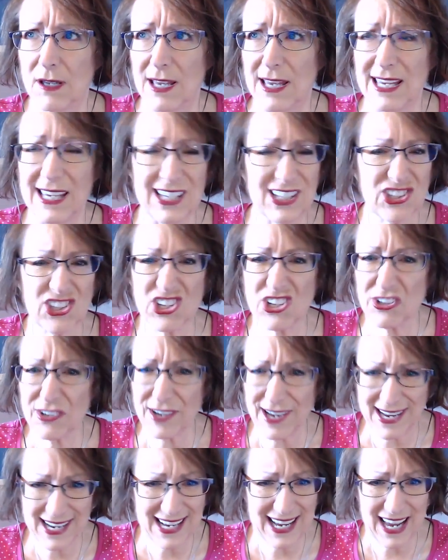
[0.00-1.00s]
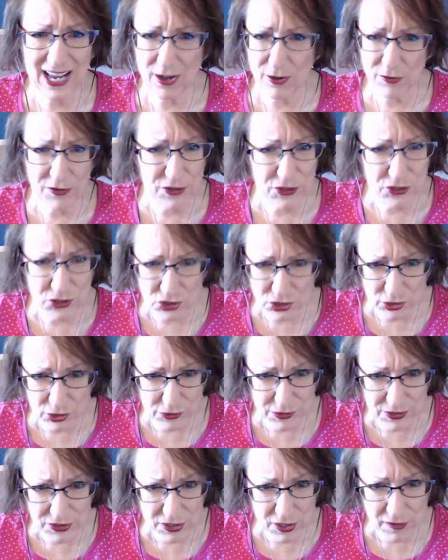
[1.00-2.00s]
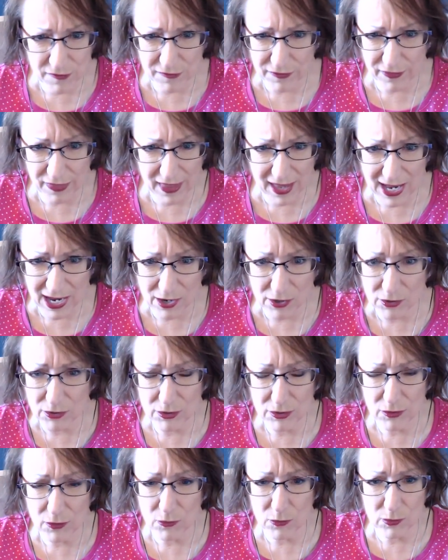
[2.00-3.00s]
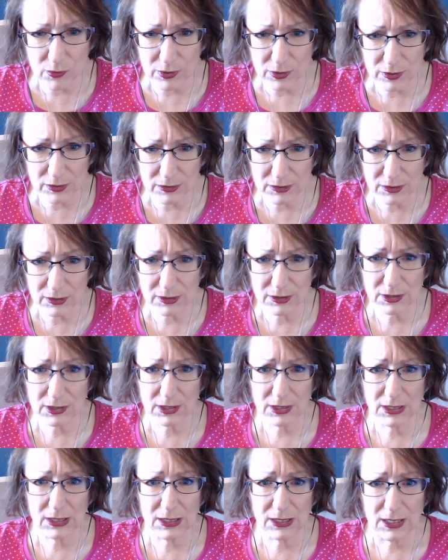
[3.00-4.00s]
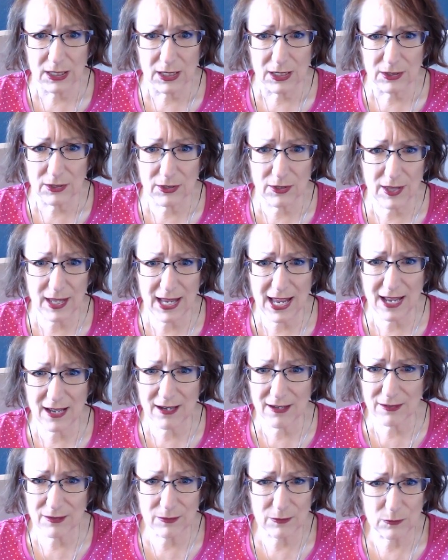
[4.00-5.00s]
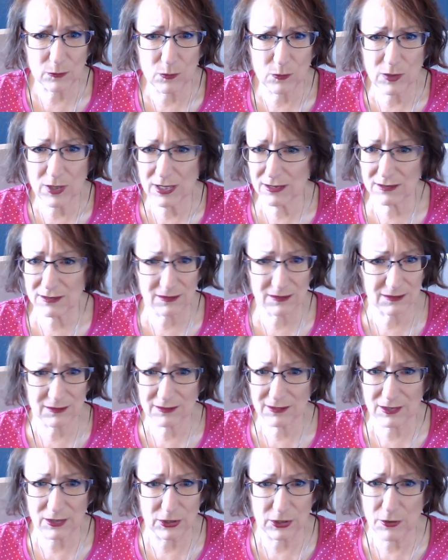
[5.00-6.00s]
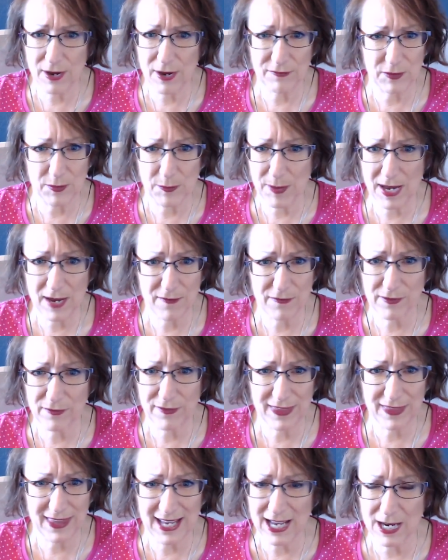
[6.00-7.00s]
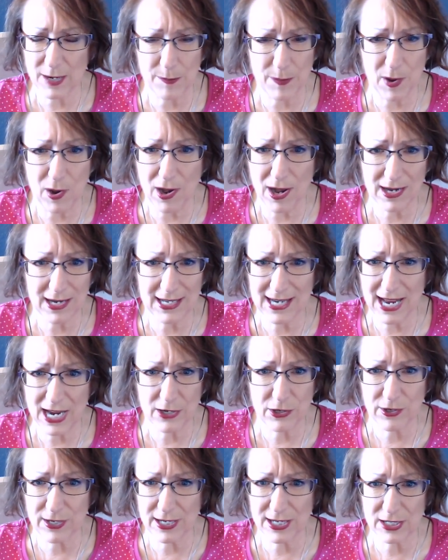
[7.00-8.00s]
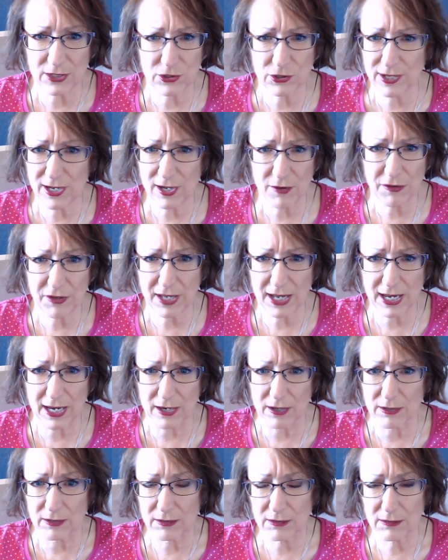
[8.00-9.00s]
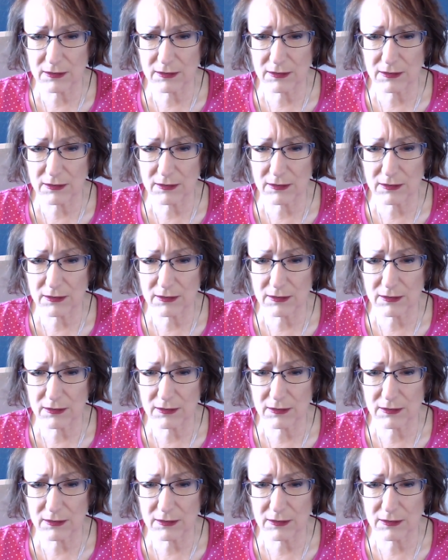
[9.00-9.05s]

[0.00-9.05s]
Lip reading: is there any health insurance over there, or do they what you have to pay for everything out of pocket? How do you get your health care?